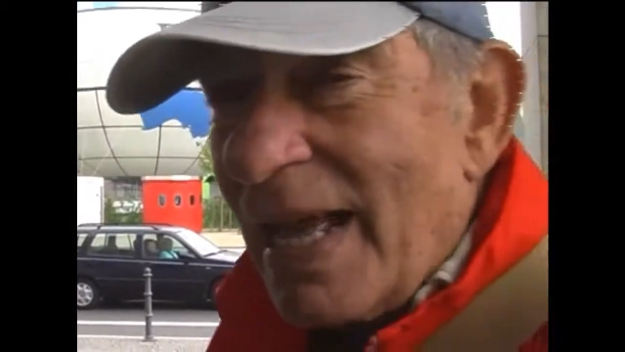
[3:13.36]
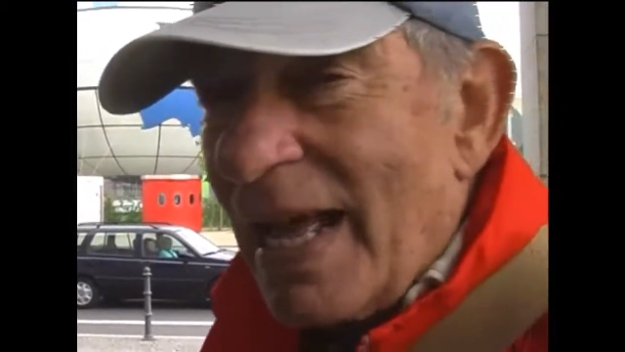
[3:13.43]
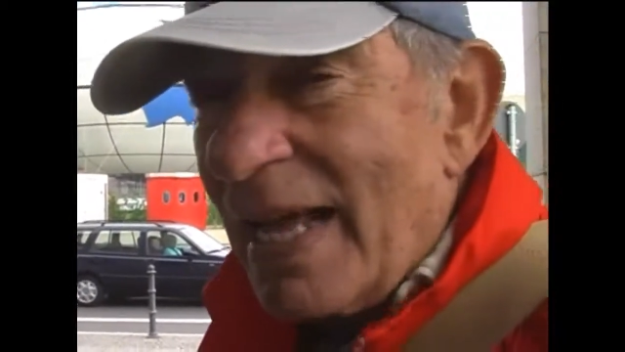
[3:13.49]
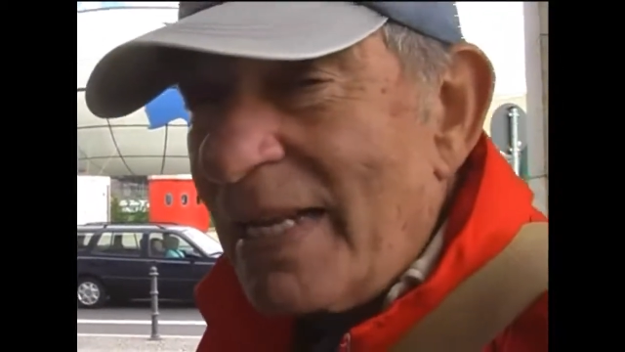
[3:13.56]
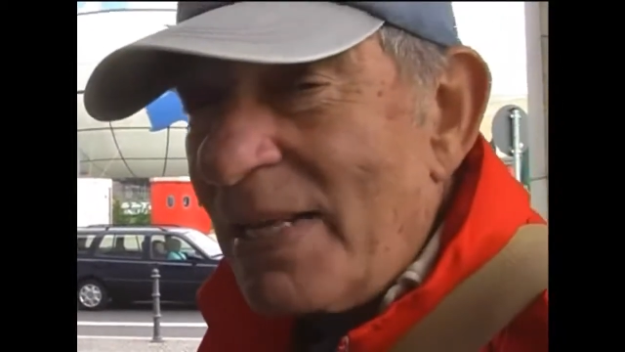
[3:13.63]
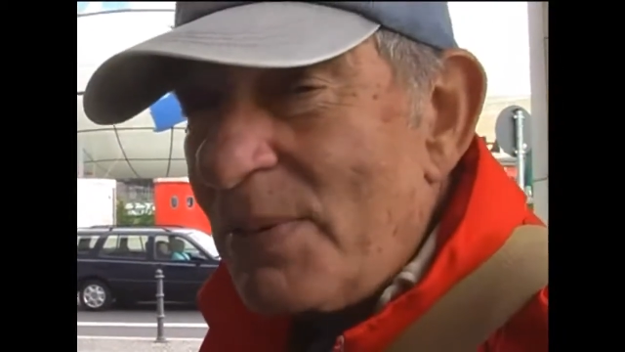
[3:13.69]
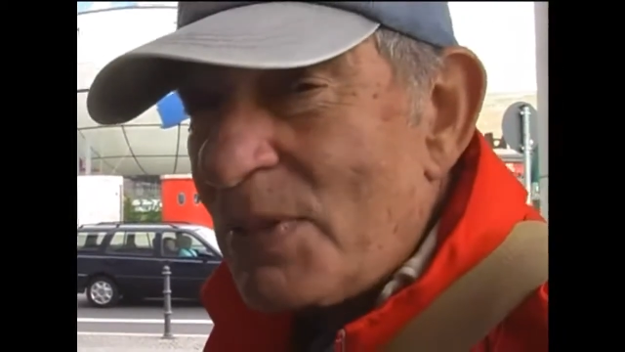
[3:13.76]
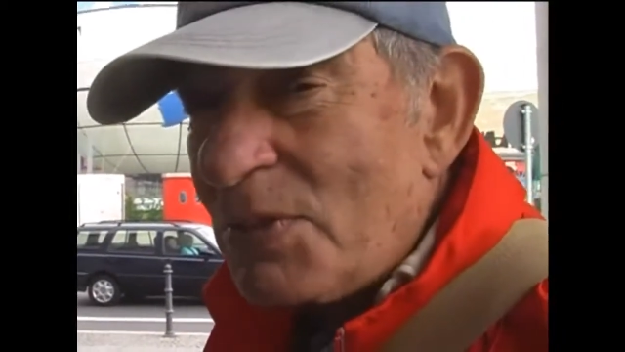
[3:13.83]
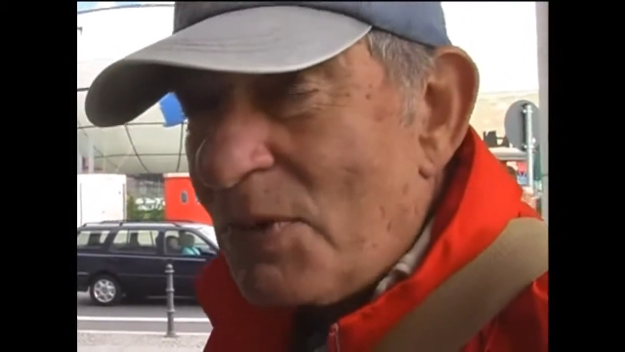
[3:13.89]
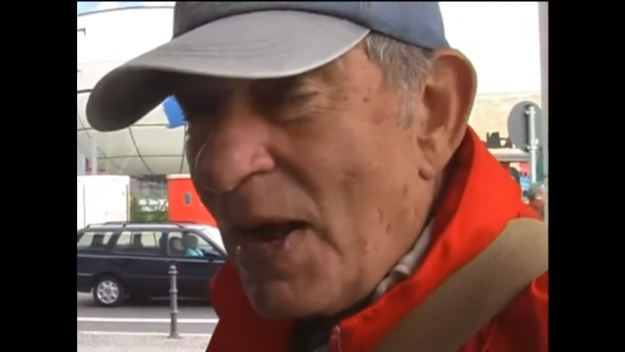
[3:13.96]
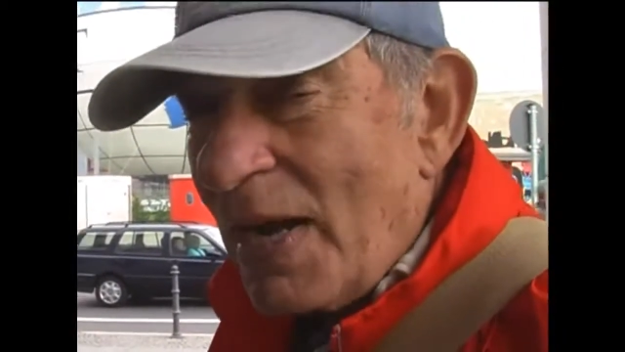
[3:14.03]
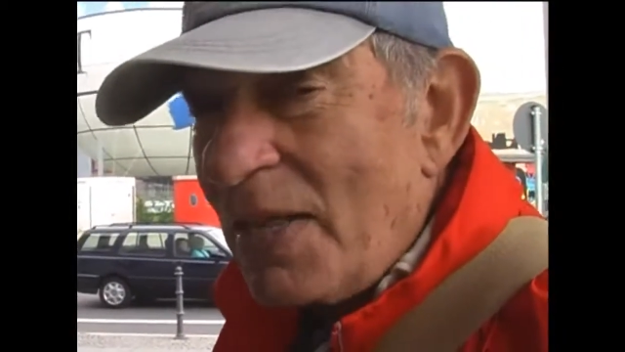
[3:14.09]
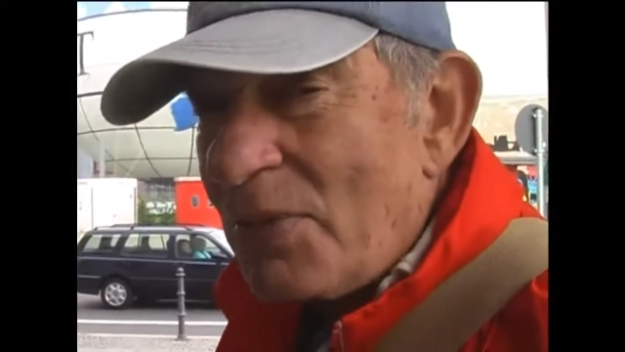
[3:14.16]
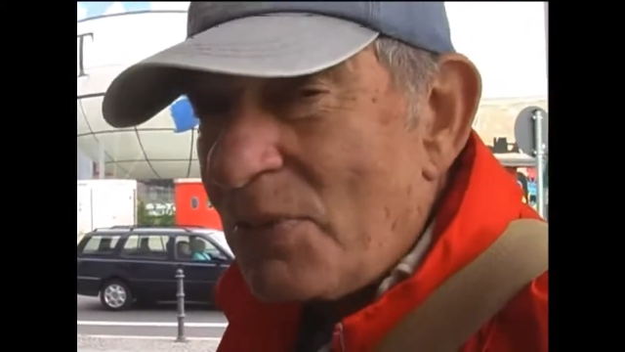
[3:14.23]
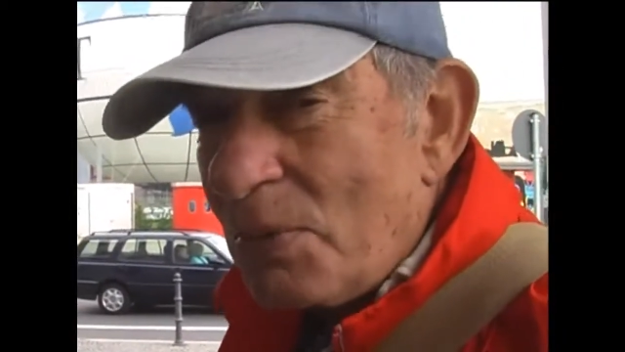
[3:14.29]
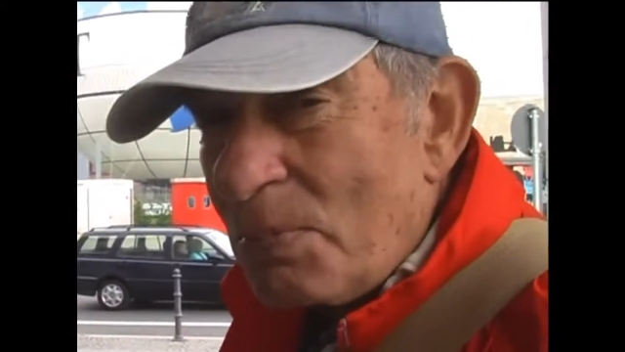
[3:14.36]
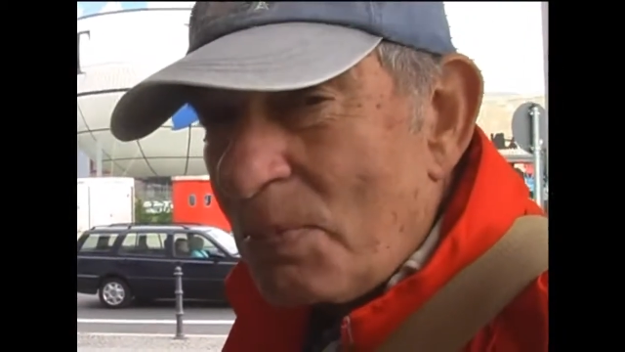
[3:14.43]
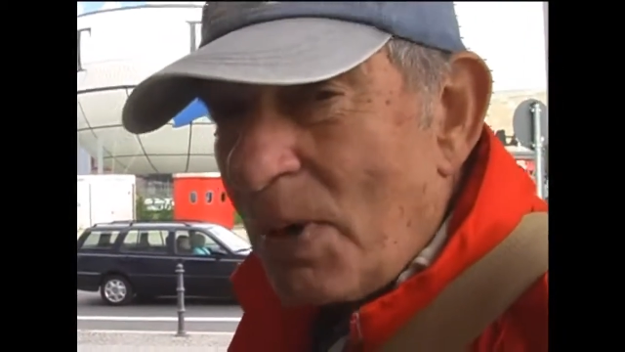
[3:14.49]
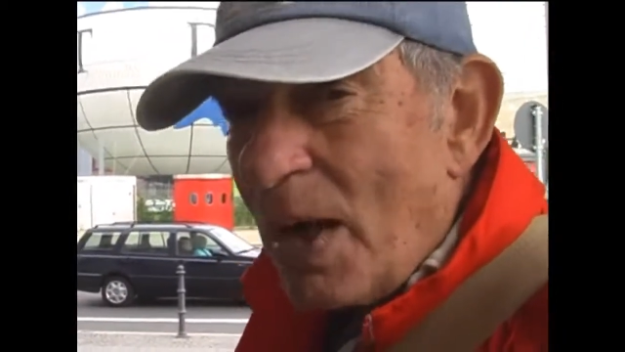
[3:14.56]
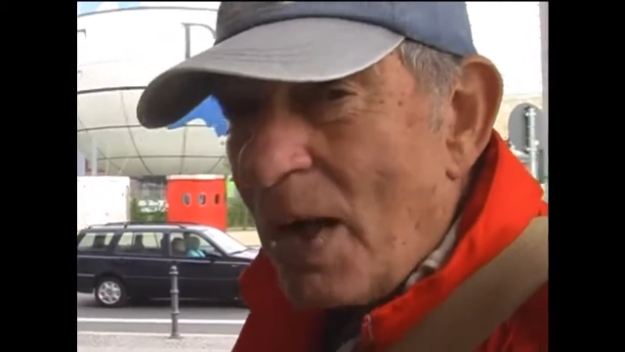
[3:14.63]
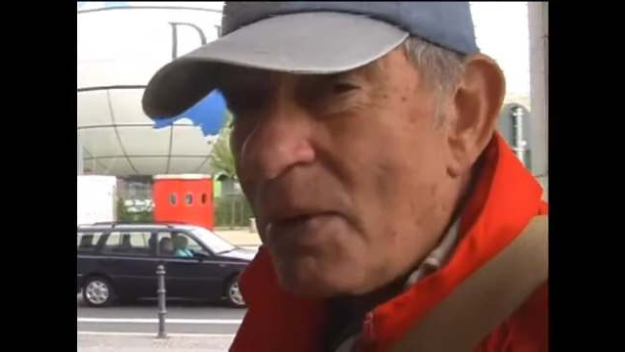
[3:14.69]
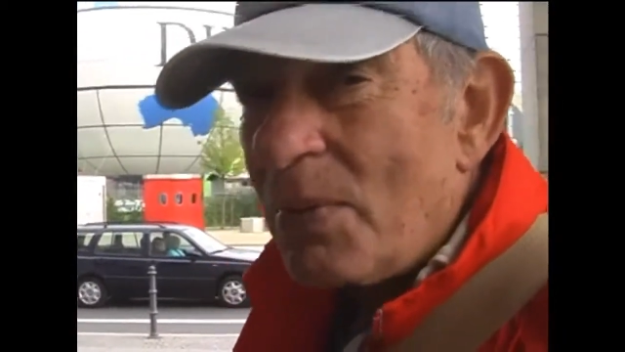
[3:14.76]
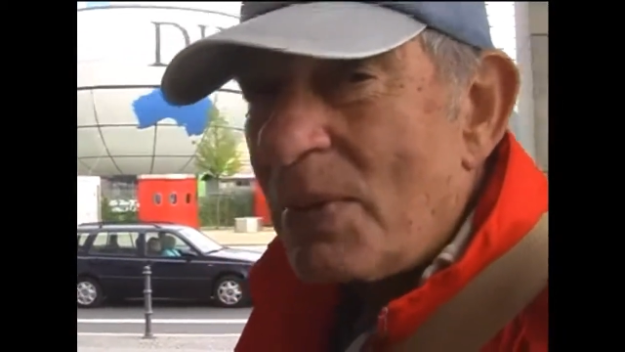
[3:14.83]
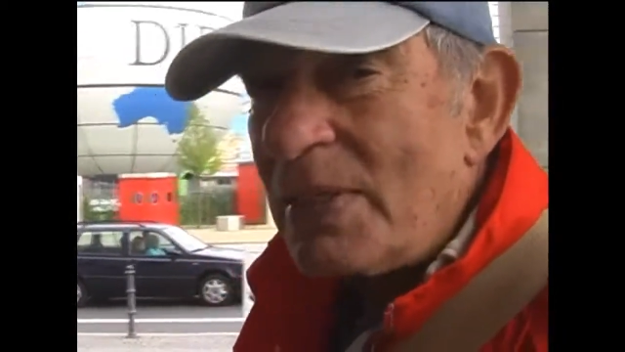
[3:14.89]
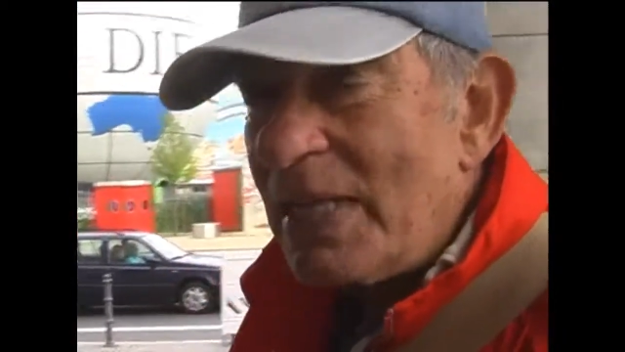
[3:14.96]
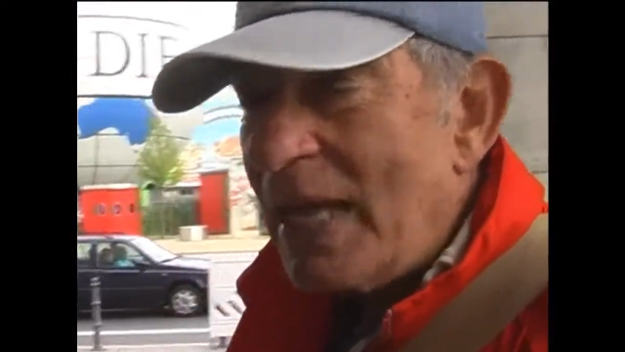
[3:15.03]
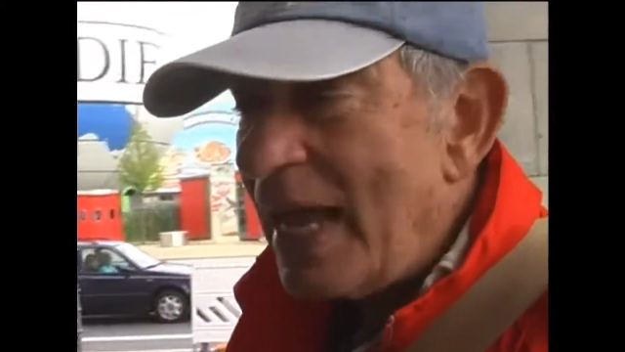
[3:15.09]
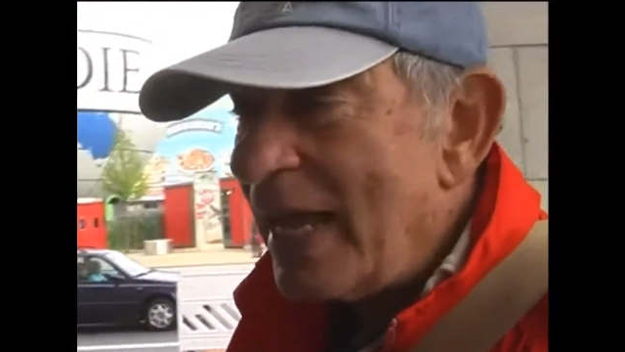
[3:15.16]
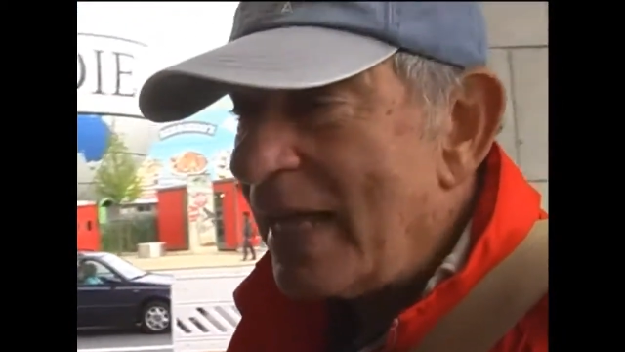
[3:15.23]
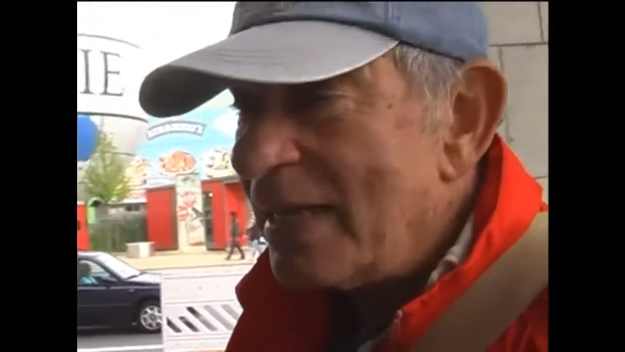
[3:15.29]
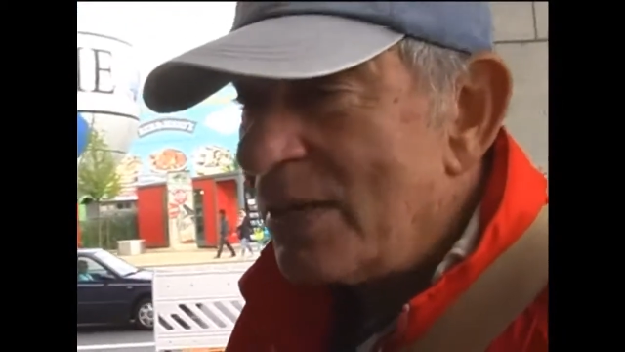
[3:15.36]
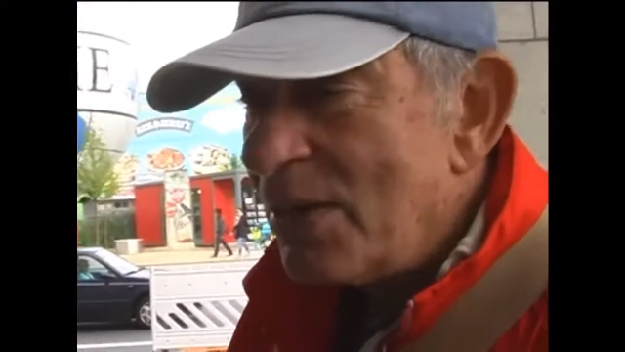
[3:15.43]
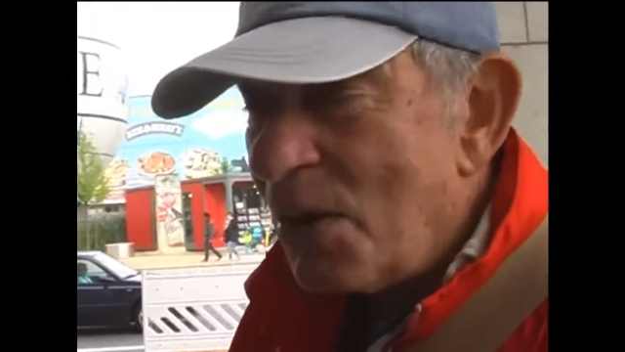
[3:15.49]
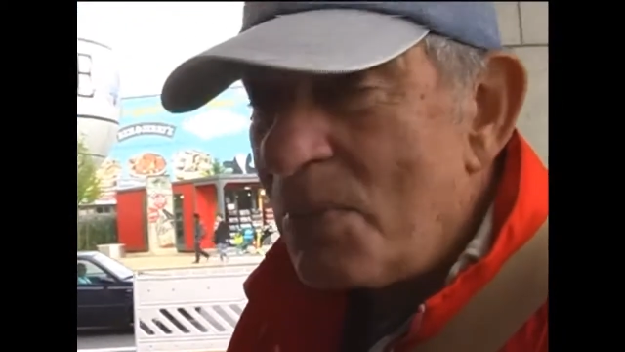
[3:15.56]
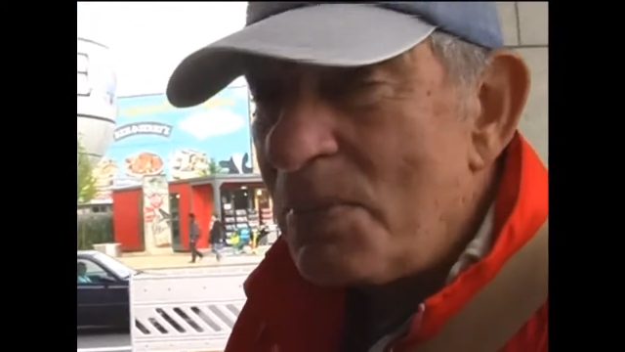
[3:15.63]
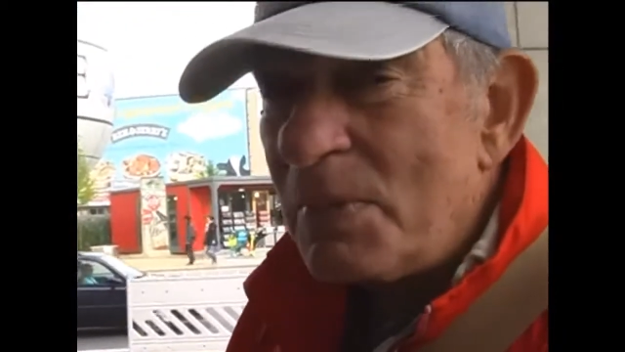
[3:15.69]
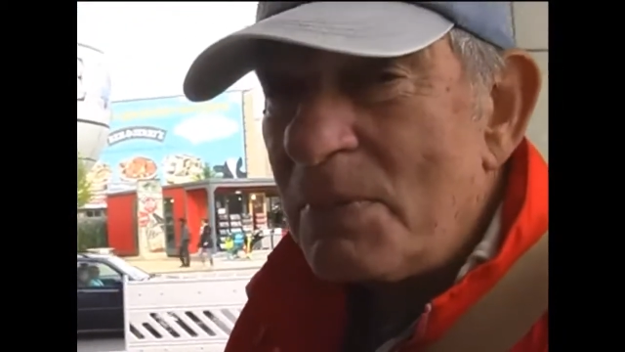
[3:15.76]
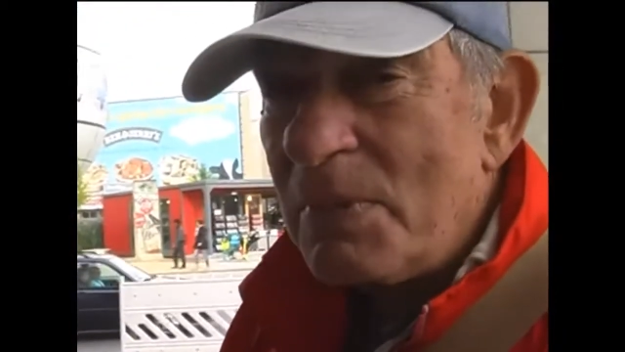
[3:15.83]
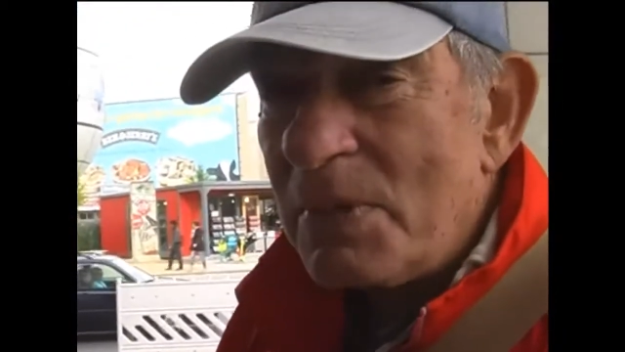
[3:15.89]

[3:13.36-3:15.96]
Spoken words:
And he was riding through Prague one day in an open